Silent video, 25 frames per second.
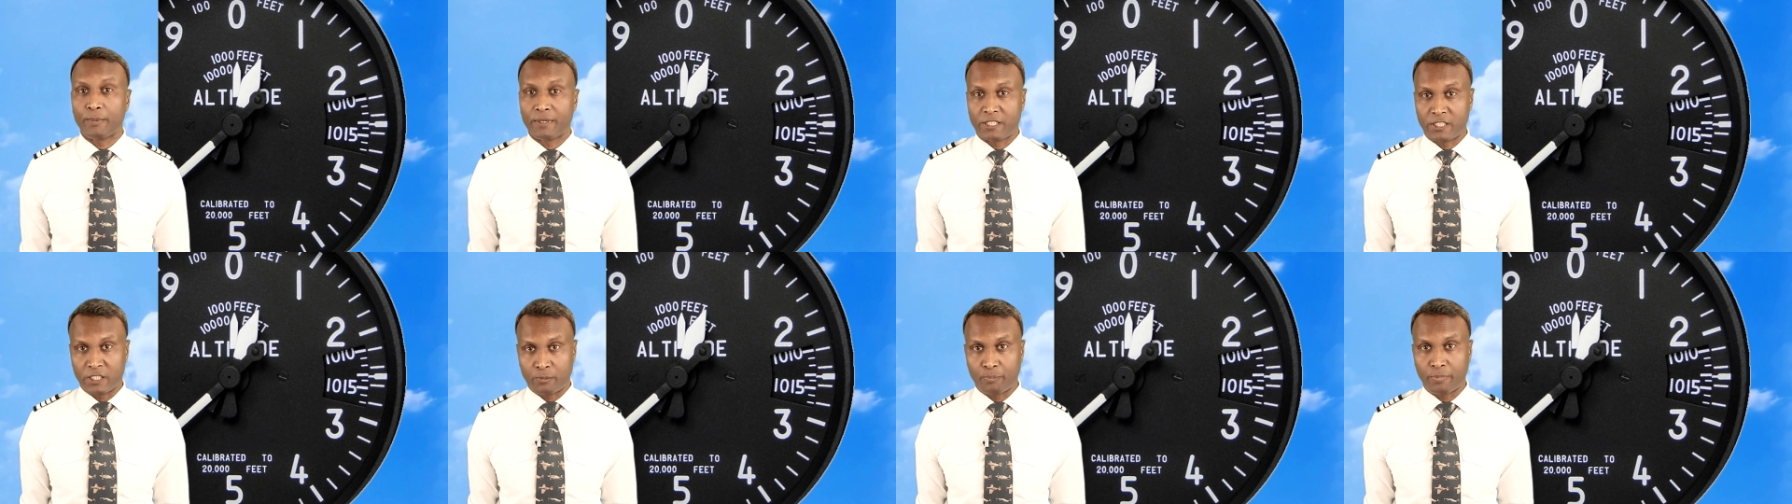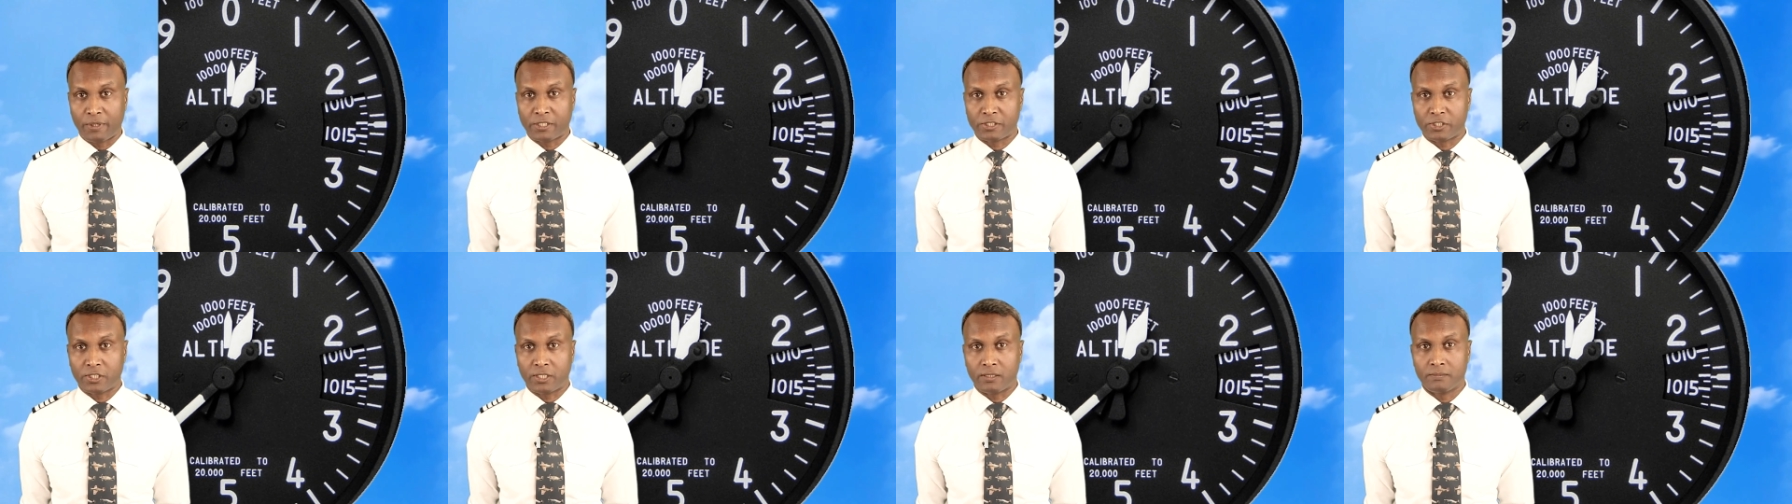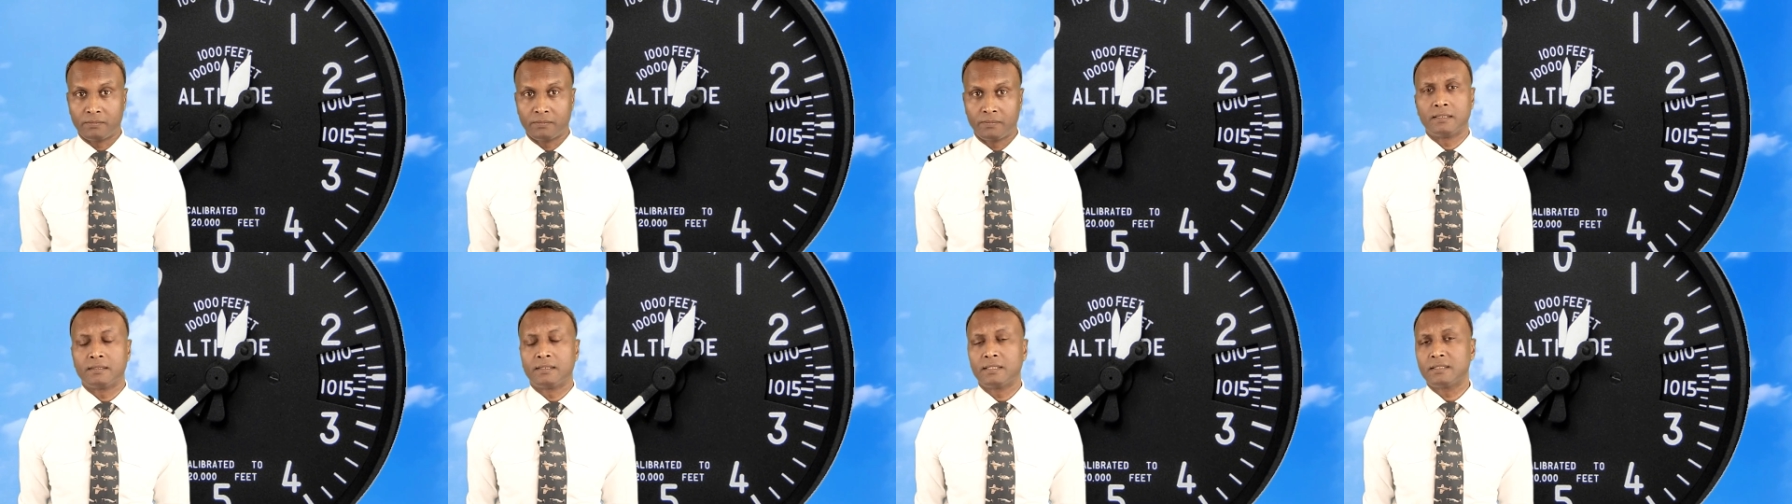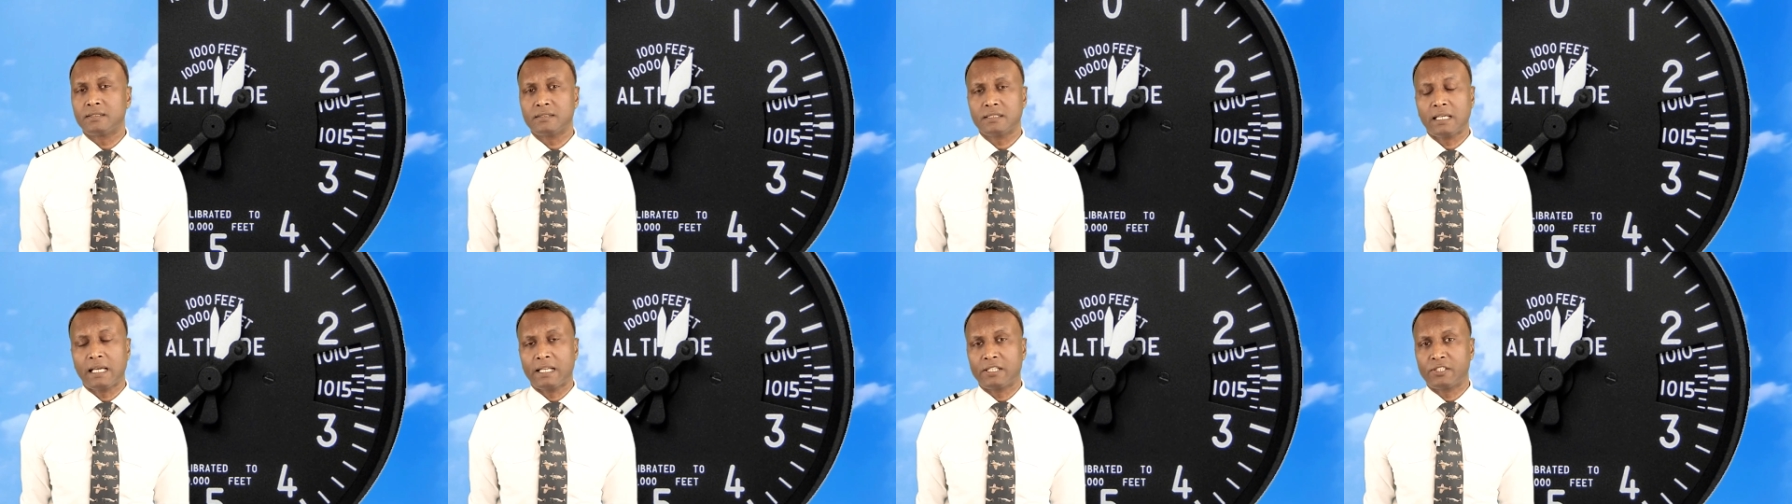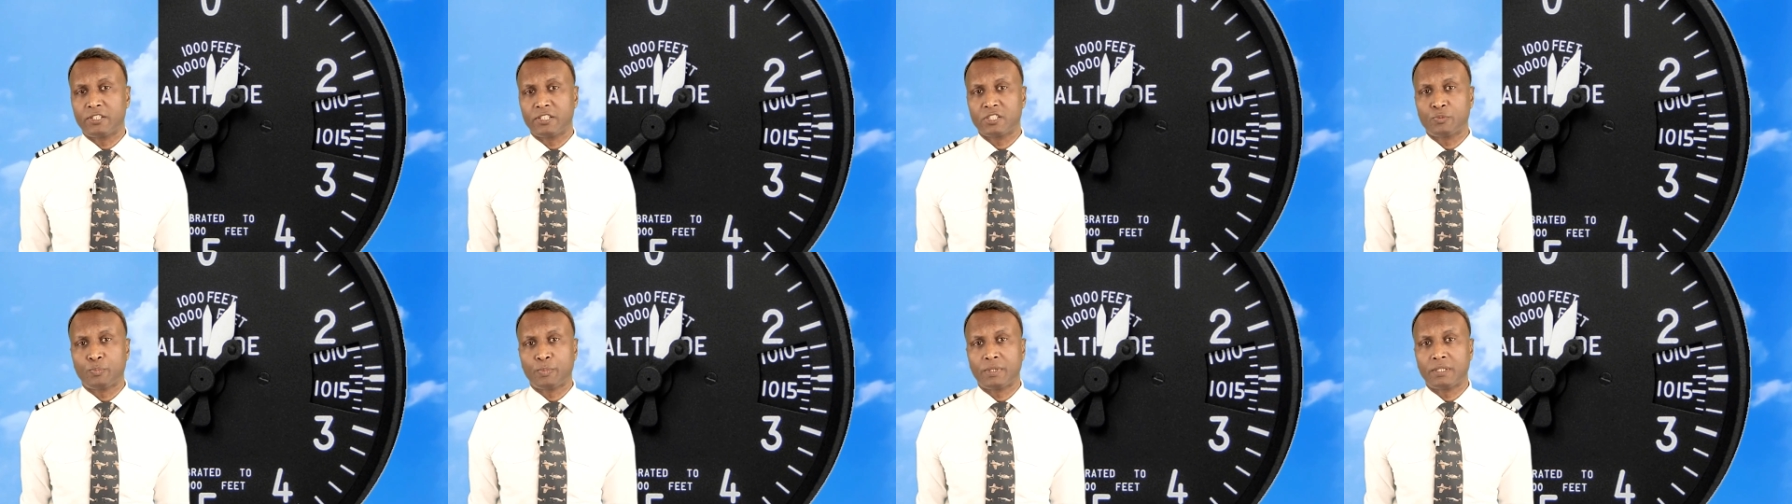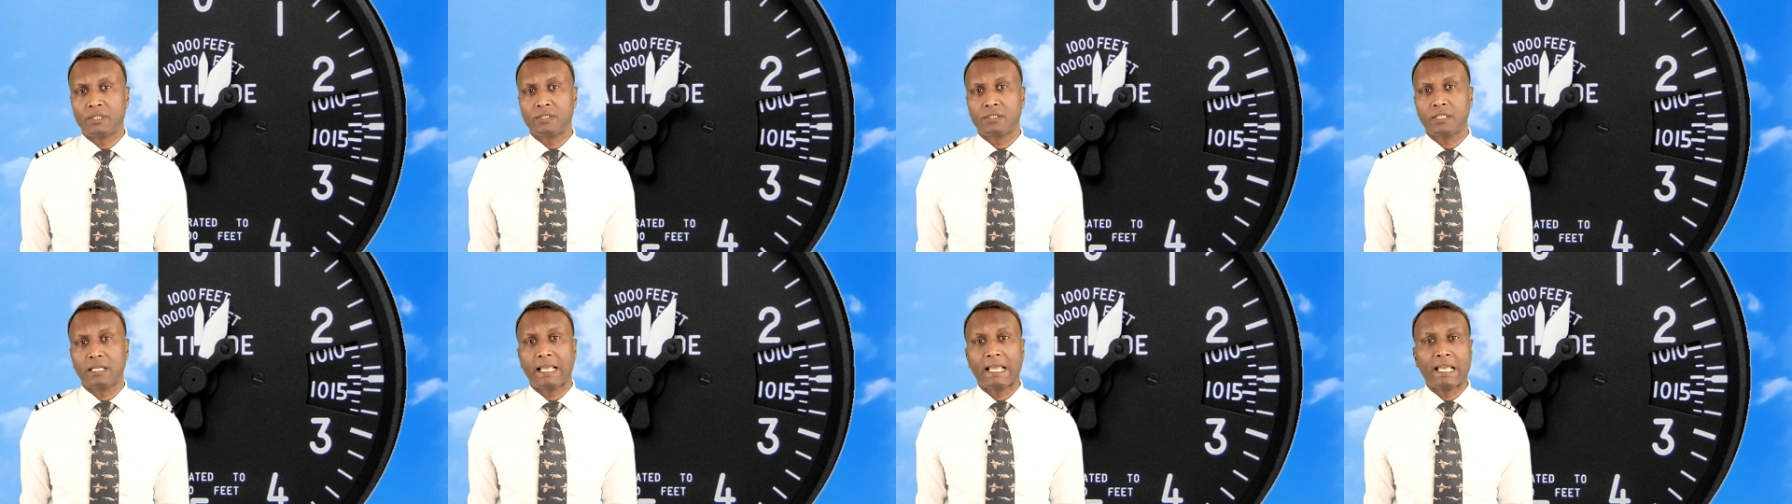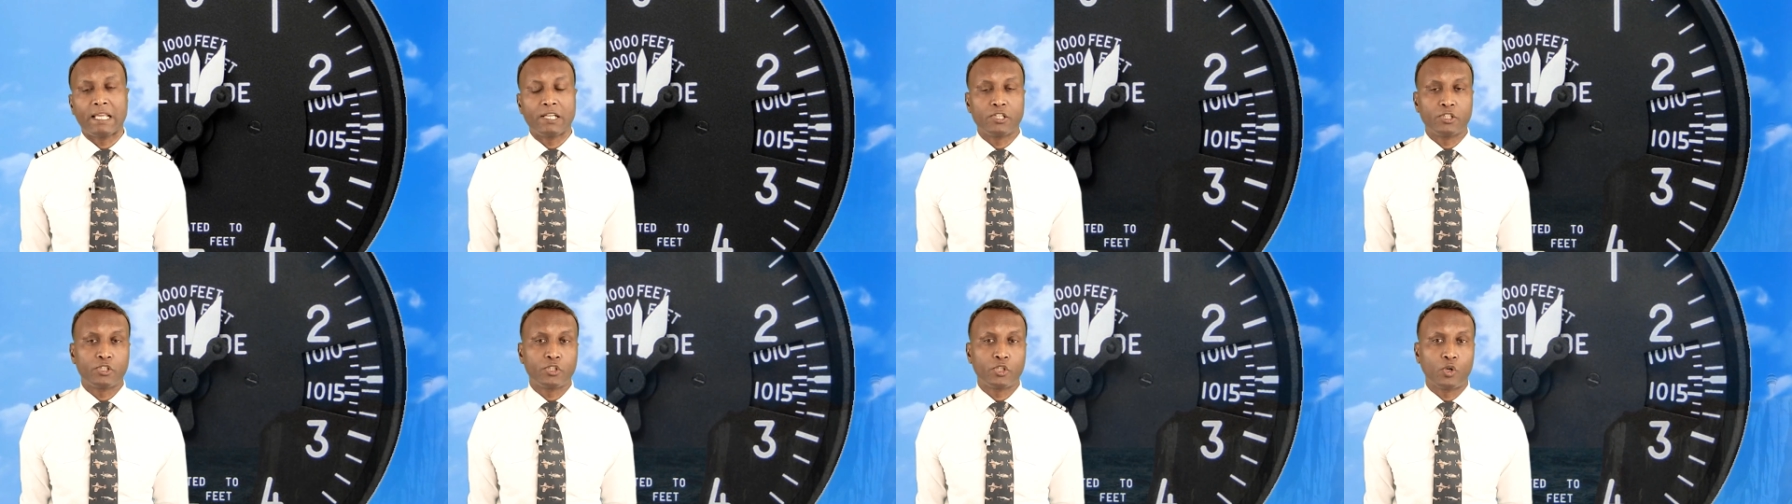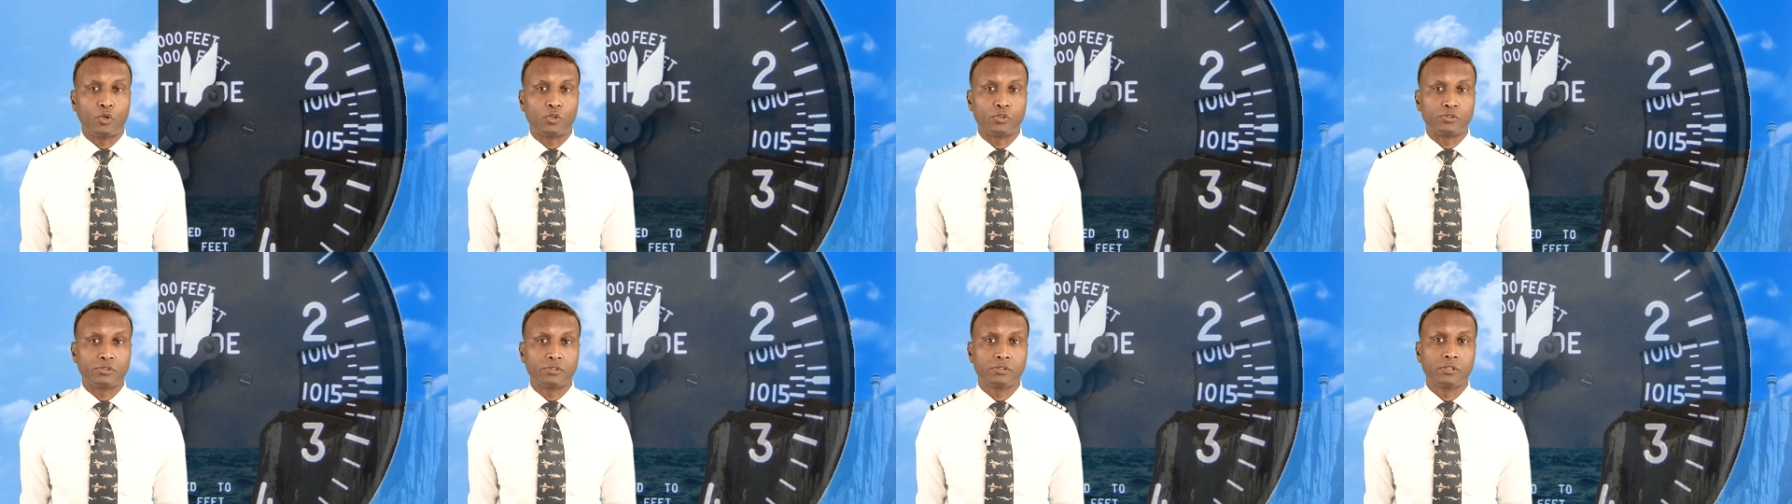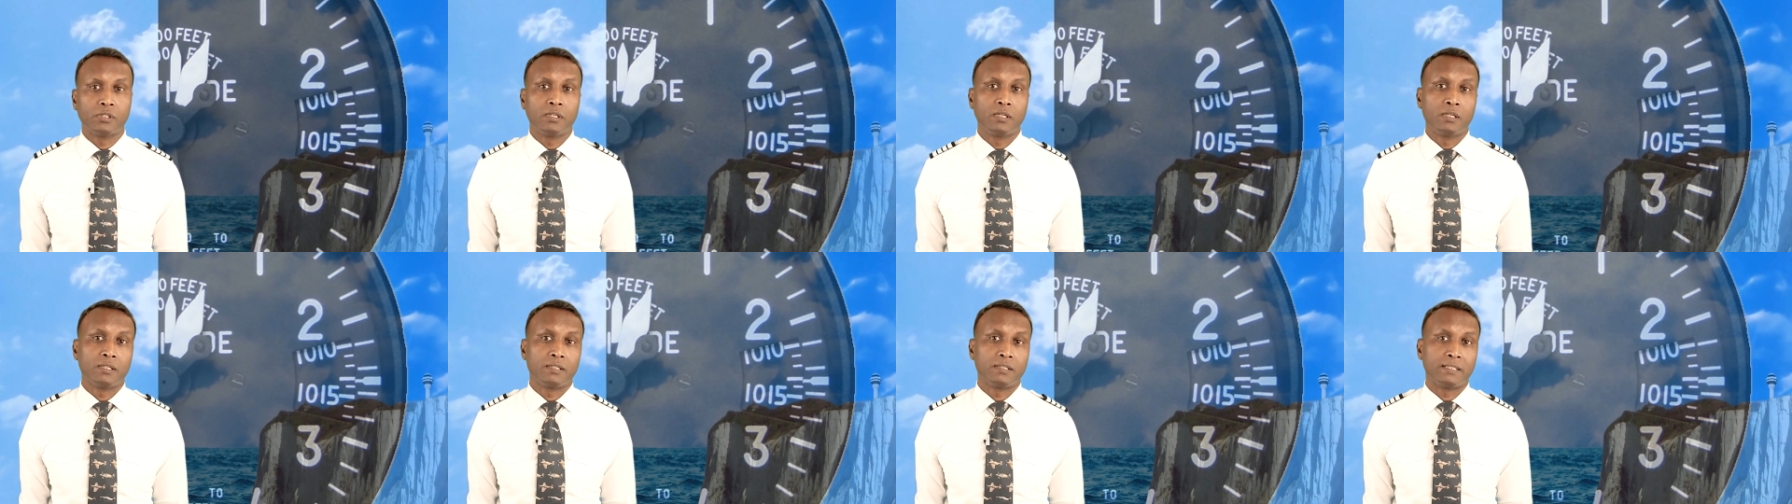barometric pressure. This adjustment ensures